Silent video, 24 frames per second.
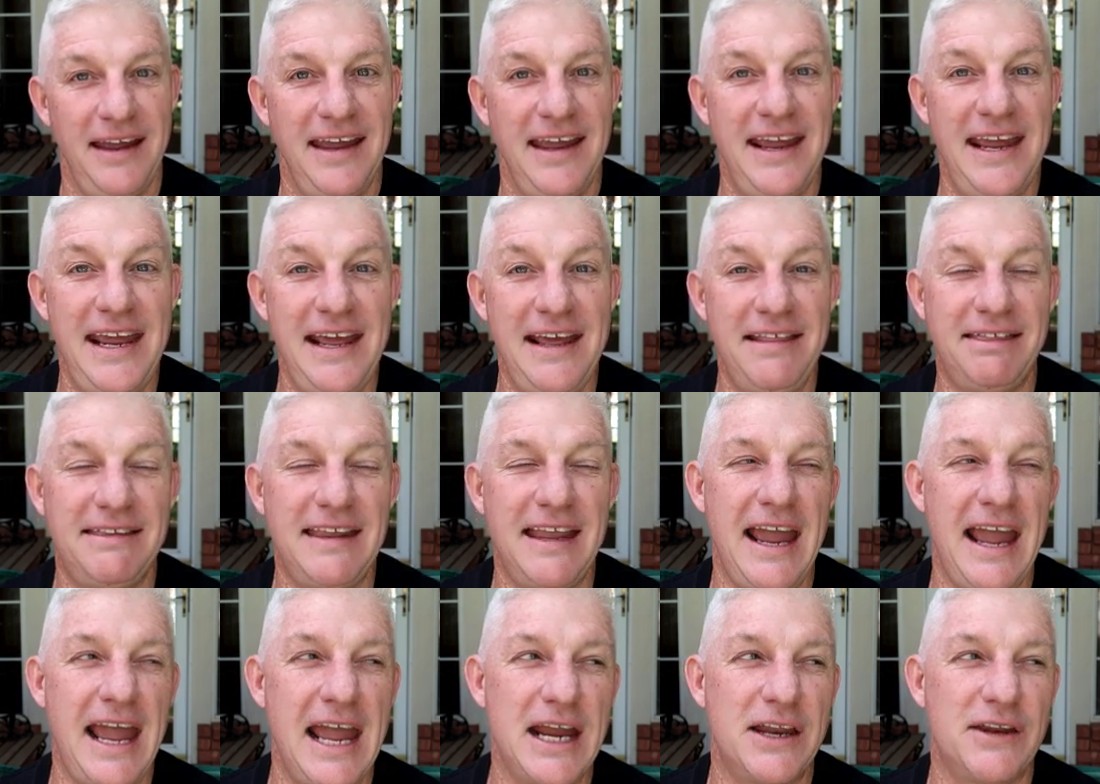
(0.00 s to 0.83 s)
He
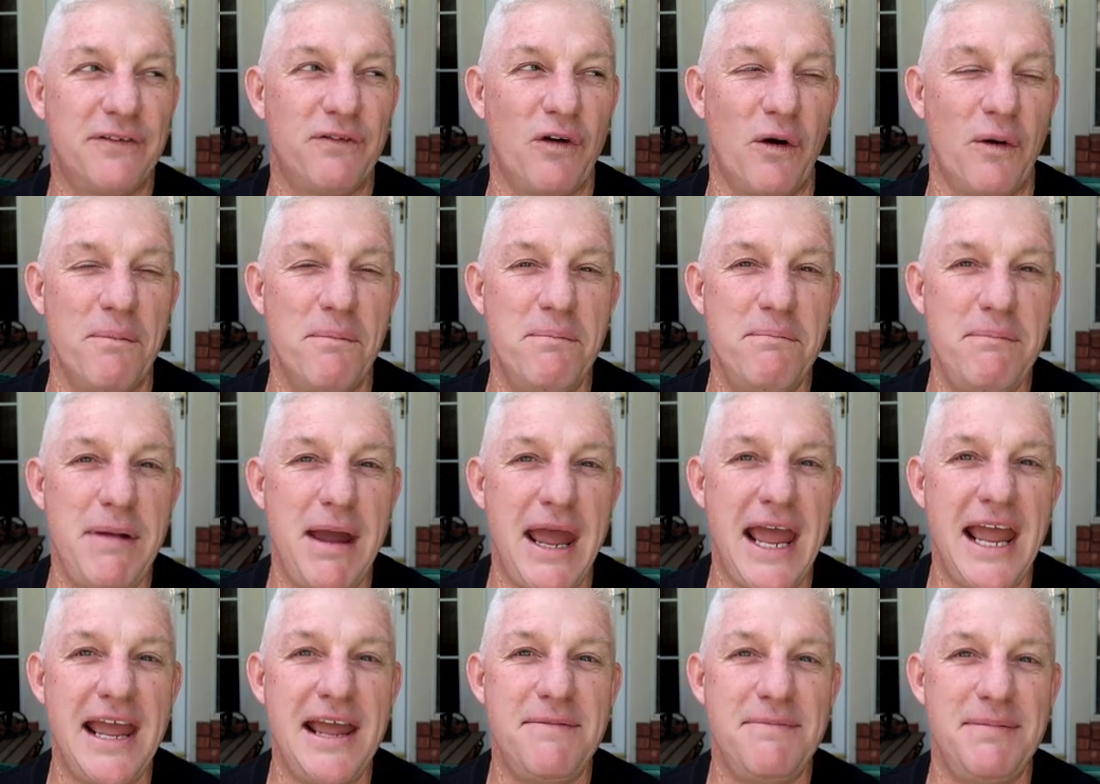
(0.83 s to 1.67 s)
tanked for
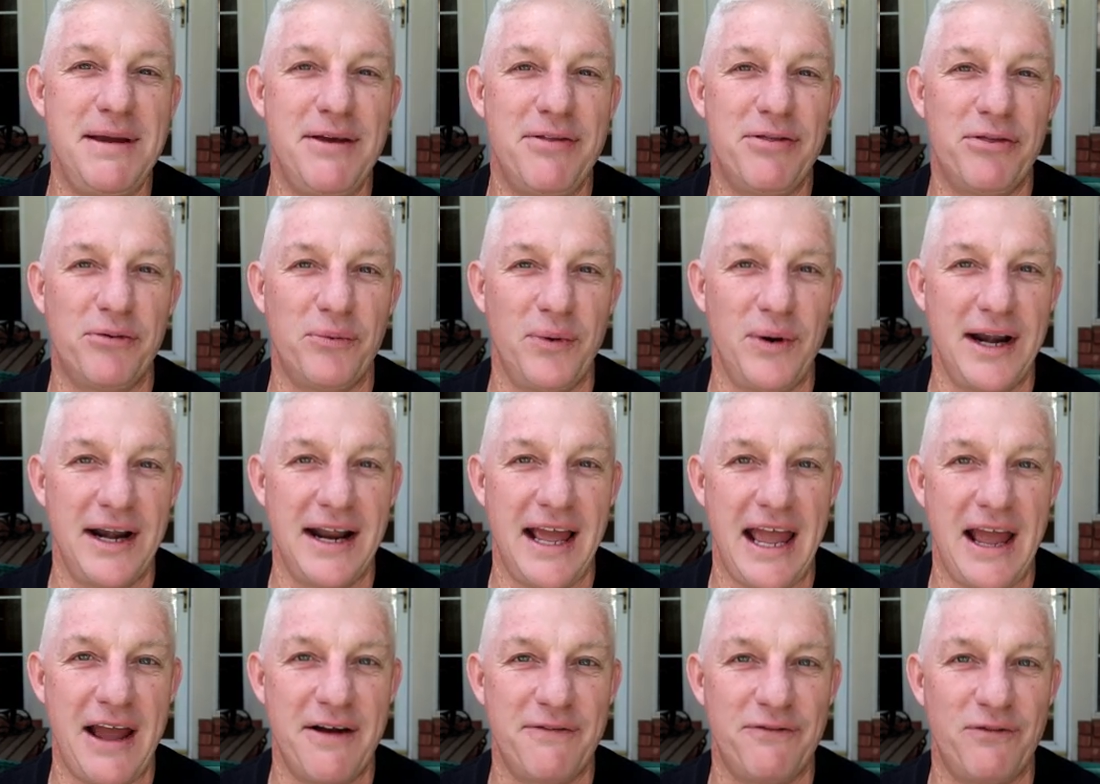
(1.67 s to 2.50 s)
maybe three and
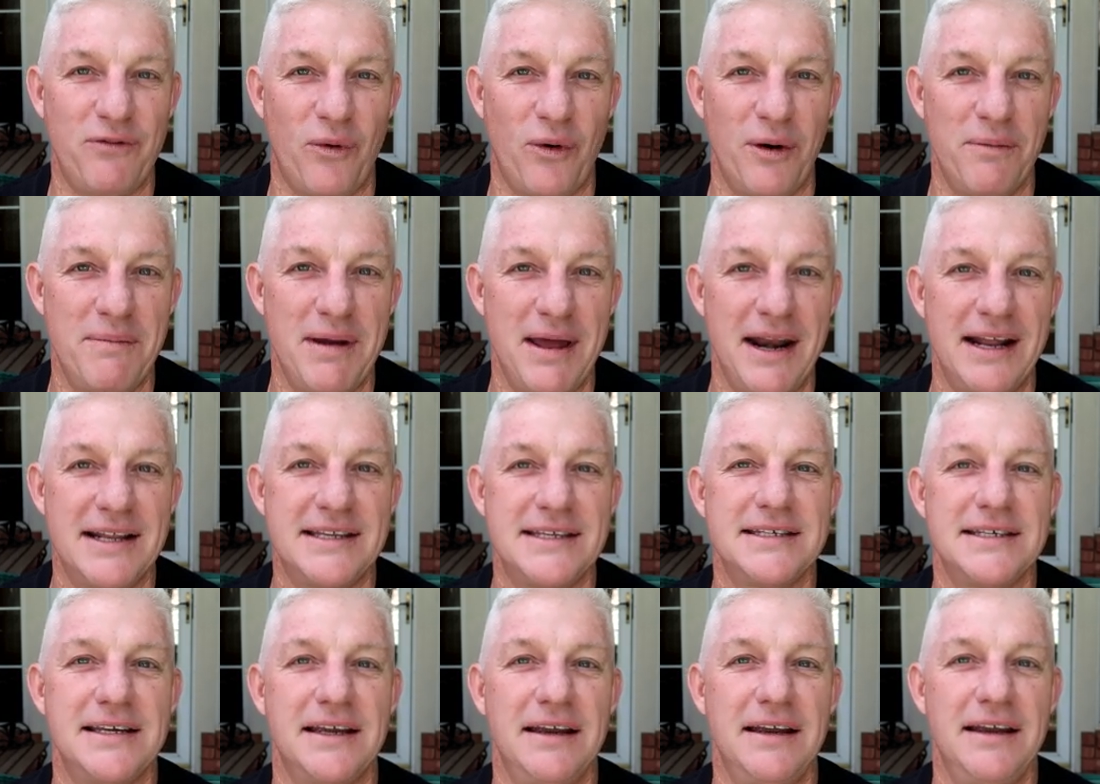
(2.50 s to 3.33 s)
a half, four
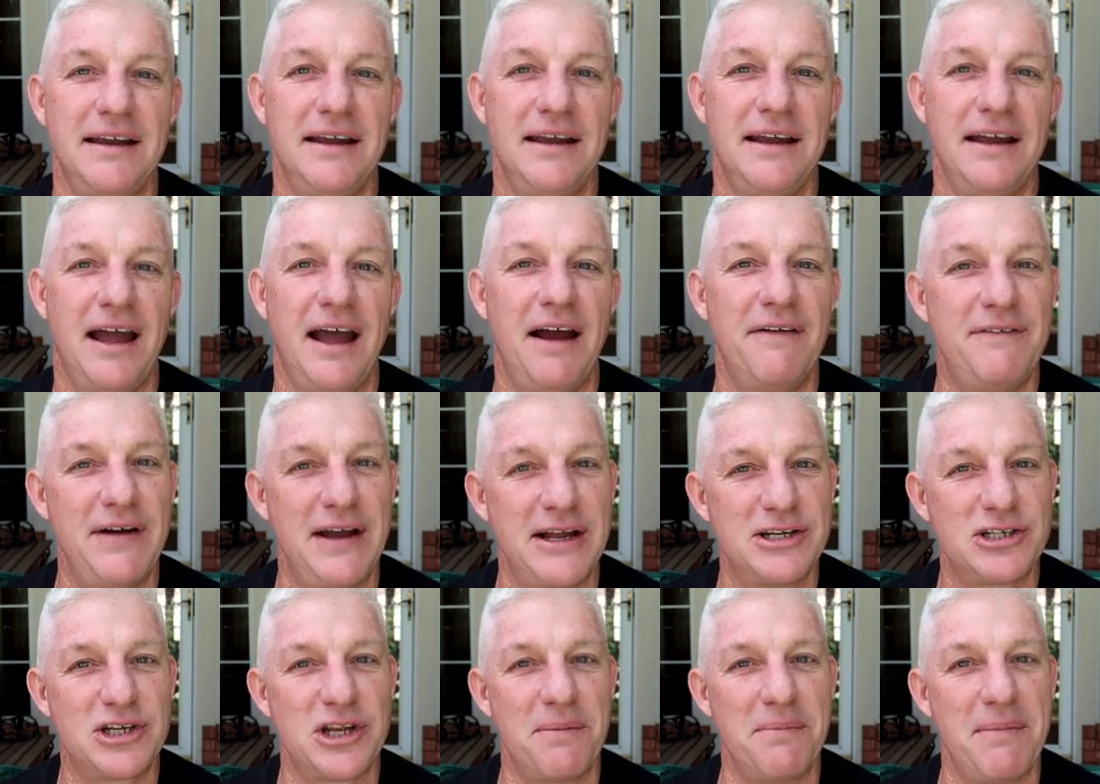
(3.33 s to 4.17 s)
minutes,
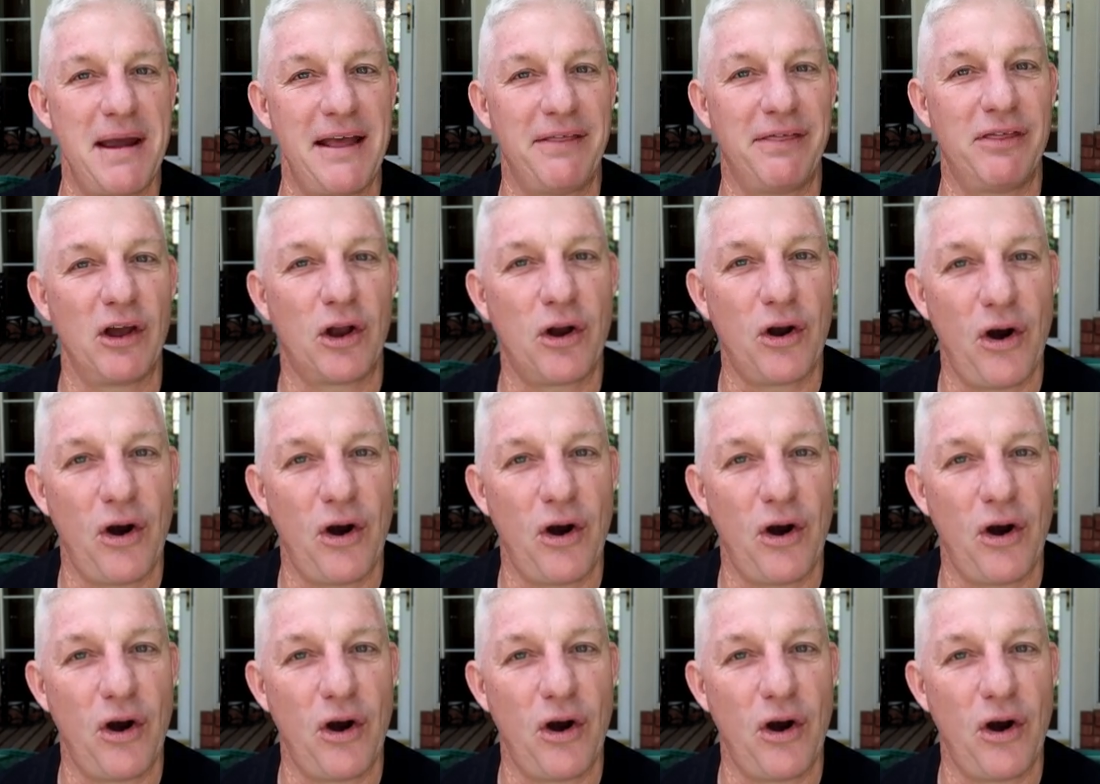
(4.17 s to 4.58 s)
eventually made the